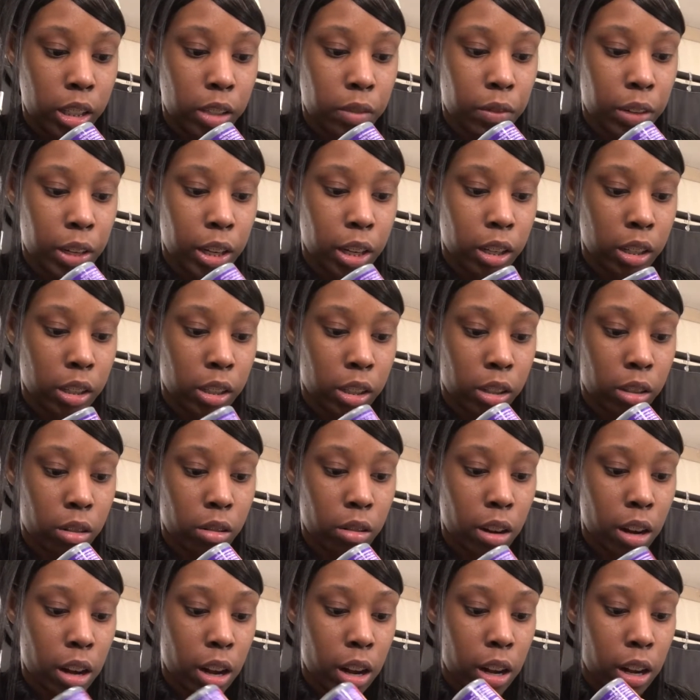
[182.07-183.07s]
Fingers
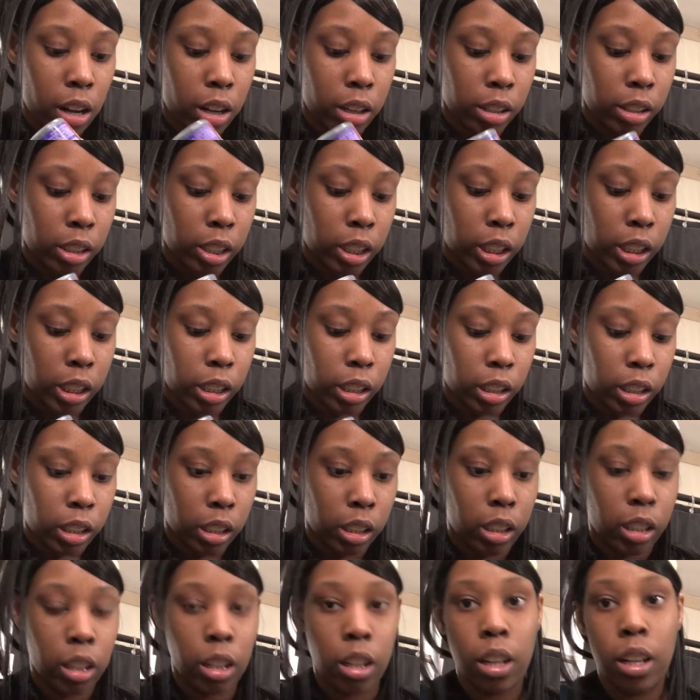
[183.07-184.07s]
crossed.
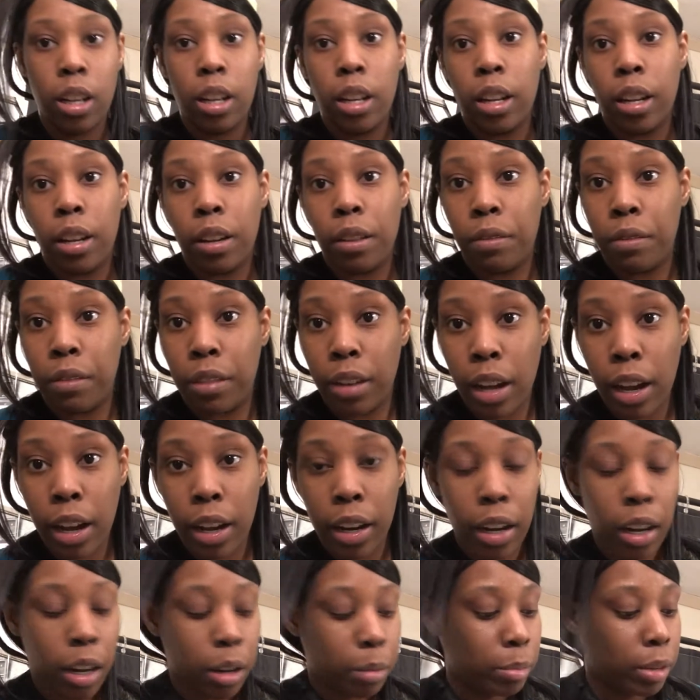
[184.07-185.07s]
If not,
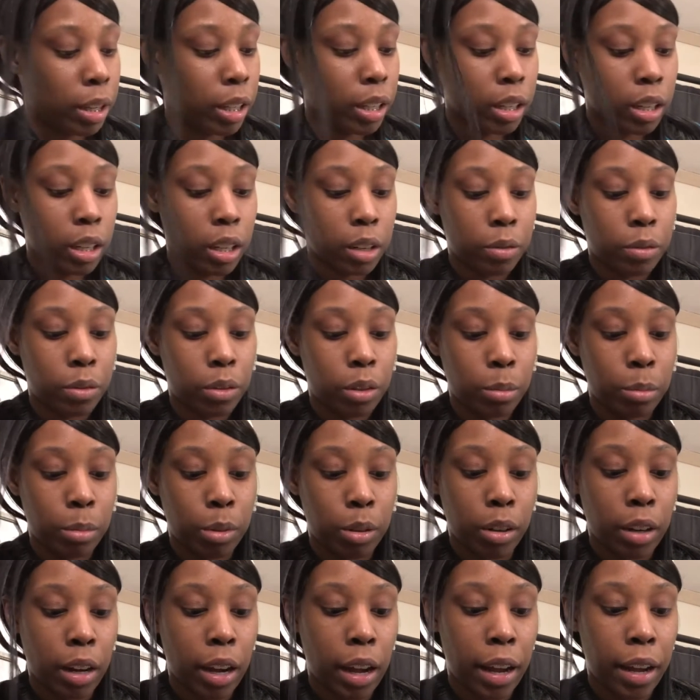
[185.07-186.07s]
I'll be looking for
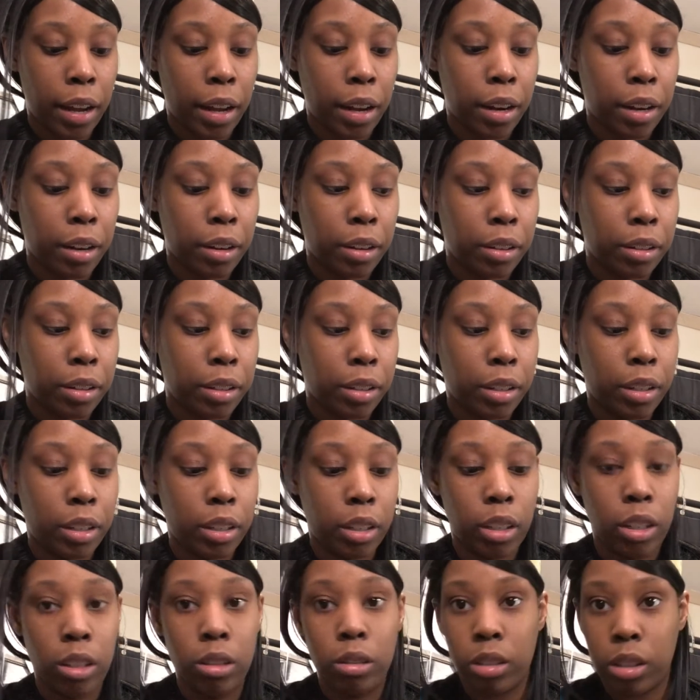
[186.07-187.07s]
more hair.
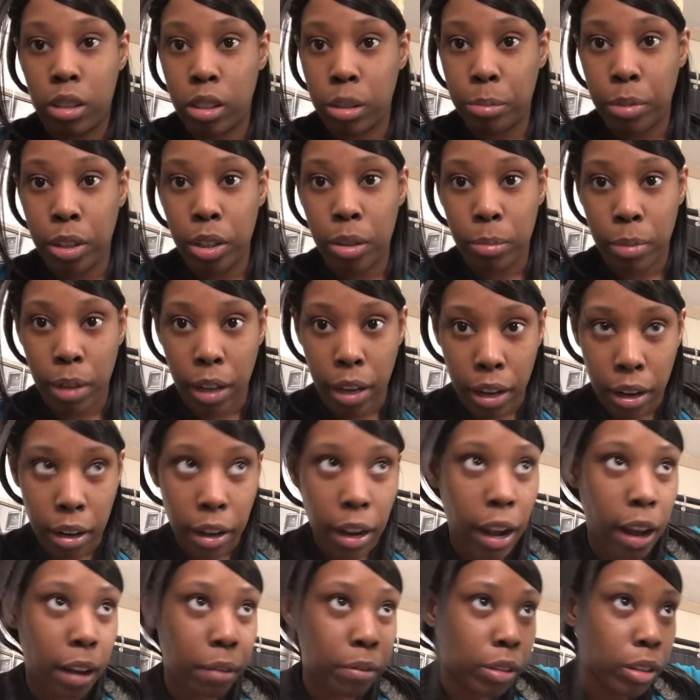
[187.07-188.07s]
Use some human hair
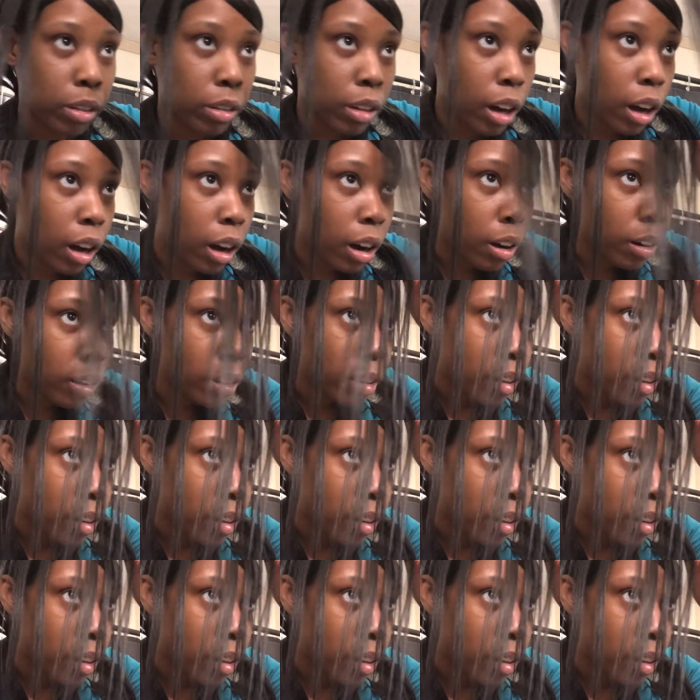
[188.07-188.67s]
after all.